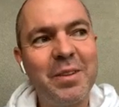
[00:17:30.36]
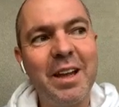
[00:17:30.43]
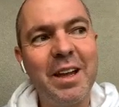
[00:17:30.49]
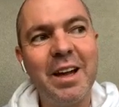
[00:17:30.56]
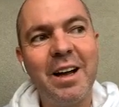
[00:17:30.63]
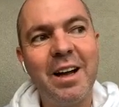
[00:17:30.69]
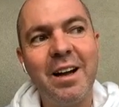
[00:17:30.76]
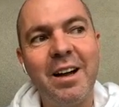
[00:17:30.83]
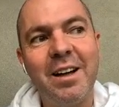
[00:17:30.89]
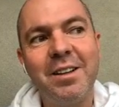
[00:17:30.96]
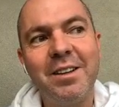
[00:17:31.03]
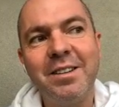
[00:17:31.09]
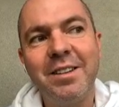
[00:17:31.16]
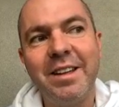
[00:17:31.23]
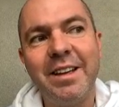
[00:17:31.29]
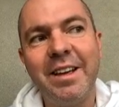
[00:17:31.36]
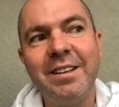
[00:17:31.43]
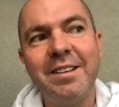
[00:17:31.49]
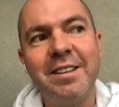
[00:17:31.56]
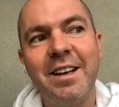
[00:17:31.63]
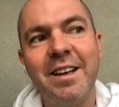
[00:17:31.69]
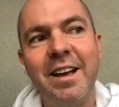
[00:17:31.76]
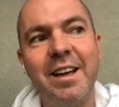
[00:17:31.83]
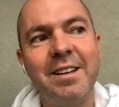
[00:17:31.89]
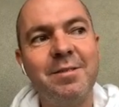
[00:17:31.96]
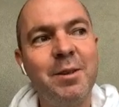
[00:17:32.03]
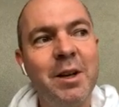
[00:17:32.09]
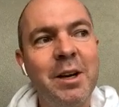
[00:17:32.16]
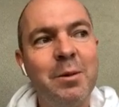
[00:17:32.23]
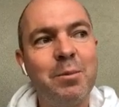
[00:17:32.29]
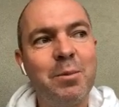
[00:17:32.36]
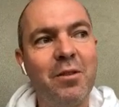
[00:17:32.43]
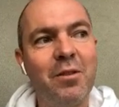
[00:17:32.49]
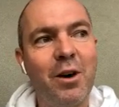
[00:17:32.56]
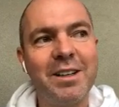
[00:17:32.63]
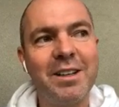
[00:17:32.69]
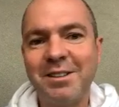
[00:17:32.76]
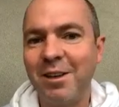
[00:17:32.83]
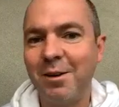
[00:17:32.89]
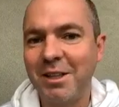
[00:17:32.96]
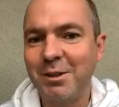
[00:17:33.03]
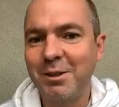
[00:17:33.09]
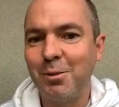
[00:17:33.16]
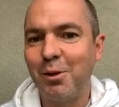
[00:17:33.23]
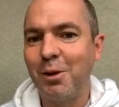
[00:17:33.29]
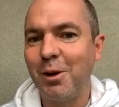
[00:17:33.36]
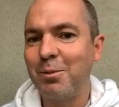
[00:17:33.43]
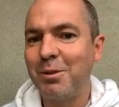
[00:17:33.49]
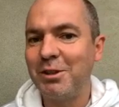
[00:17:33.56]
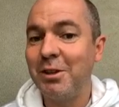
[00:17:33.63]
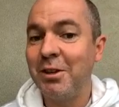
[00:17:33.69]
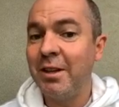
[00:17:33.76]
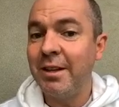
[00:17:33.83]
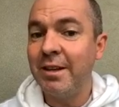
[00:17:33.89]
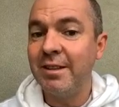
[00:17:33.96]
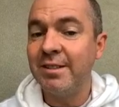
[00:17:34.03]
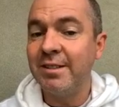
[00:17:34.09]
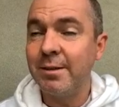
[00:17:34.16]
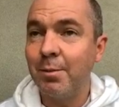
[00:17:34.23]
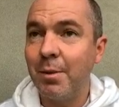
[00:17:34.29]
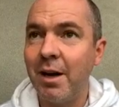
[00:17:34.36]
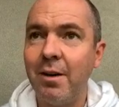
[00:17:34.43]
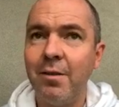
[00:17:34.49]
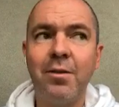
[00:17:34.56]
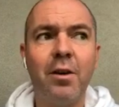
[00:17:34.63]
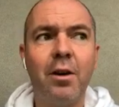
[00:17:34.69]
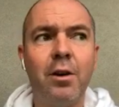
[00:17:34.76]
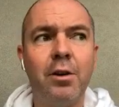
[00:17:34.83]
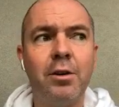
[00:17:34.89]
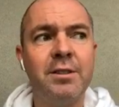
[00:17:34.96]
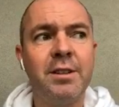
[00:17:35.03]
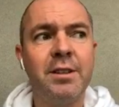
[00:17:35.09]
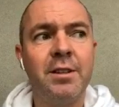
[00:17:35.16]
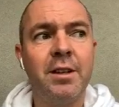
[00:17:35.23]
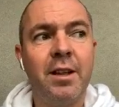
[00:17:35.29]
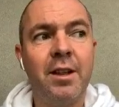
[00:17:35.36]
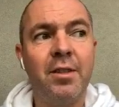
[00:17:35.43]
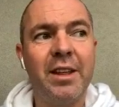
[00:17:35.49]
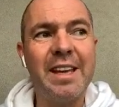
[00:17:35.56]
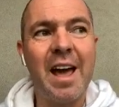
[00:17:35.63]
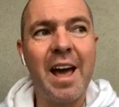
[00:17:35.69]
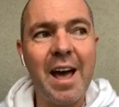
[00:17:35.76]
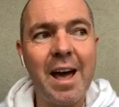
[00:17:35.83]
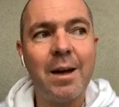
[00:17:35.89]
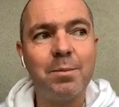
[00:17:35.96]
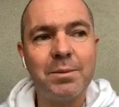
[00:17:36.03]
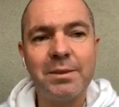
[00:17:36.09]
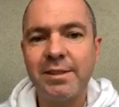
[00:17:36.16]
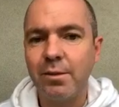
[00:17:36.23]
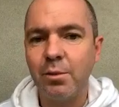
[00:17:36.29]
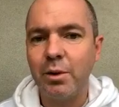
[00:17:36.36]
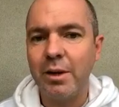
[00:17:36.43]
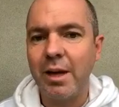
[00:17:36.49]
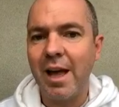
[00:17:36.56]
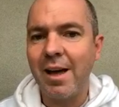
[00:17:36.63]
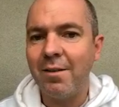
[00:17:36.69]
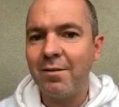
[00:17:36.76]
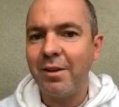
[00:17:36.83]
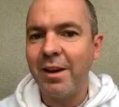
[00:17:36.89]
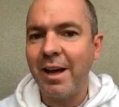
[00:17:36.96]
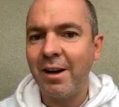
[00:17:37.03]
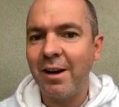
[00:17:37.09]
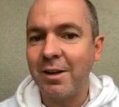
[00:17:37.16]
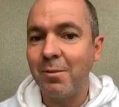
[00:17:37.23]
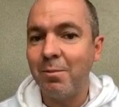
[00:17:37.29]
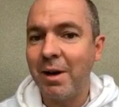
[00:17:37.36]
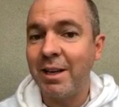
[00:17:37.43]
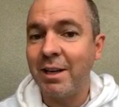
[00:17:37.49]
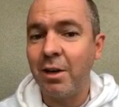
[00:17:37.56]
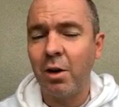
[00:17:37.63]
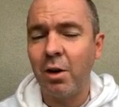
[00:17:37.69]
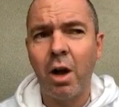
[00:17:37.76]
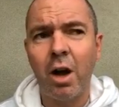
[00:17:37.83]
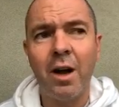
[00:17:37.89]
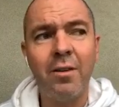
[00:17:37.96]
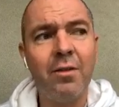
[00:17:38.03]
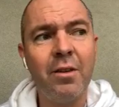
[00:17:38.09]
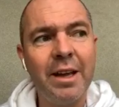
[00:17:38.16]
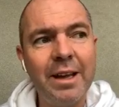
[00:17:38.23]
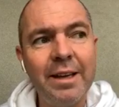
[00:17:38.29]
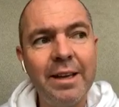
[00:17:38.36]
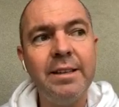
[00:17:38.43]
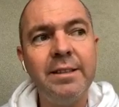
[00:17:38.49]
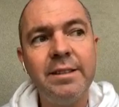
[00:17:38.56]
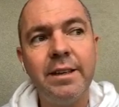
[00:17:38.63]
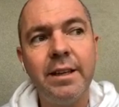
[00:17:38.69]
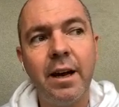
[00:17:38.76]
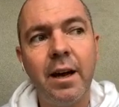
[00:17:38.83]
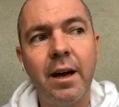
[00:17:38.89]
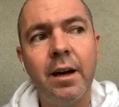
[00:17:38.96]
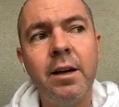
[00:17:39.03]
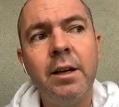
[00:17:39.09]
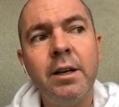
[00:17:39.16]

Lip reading: the internet provides so much more opportunities. Smartphones and the apps that we have now can make your life easier.